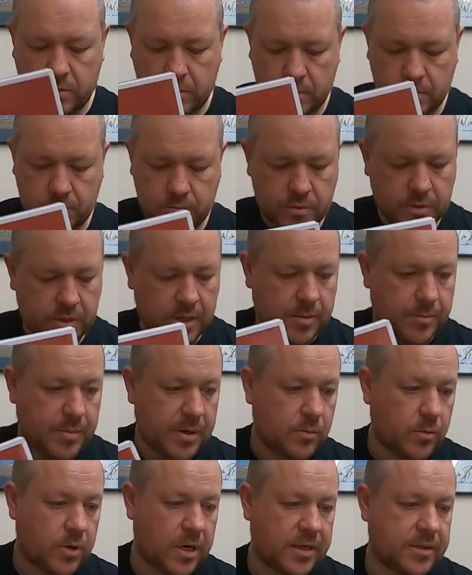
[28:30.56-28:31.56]
other one. But yeah,
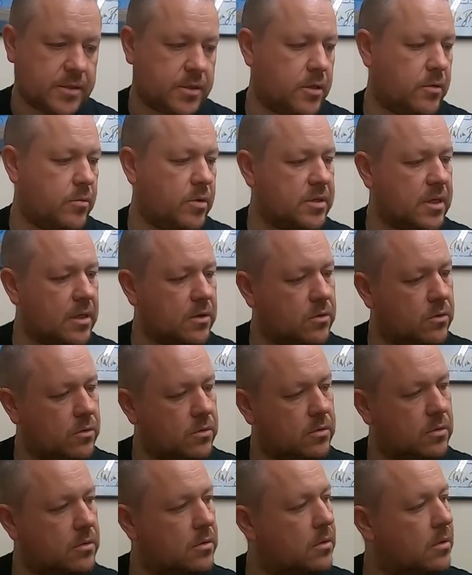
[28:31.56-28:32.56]
Blink 182, what's that
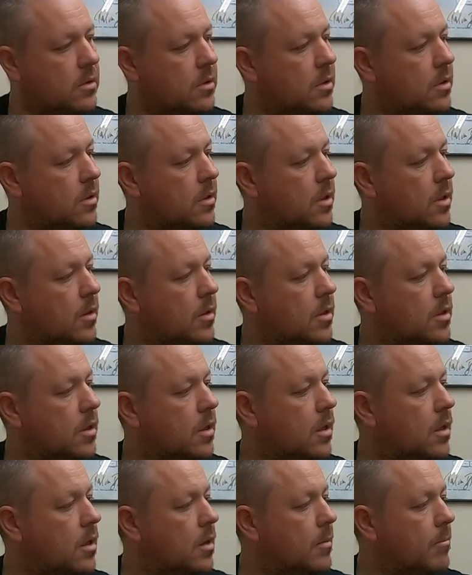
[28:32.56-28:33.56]
called?
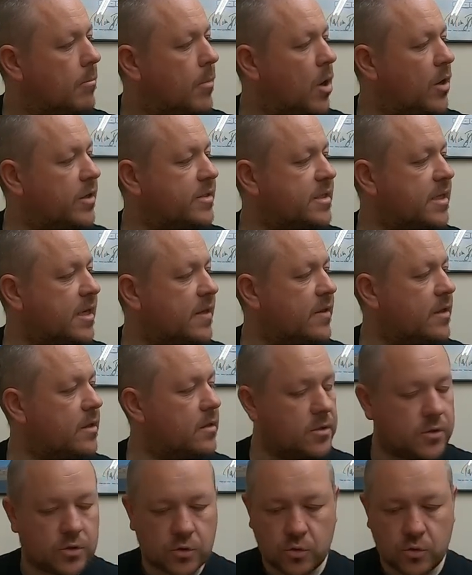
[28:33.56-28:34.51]
Mightier Than the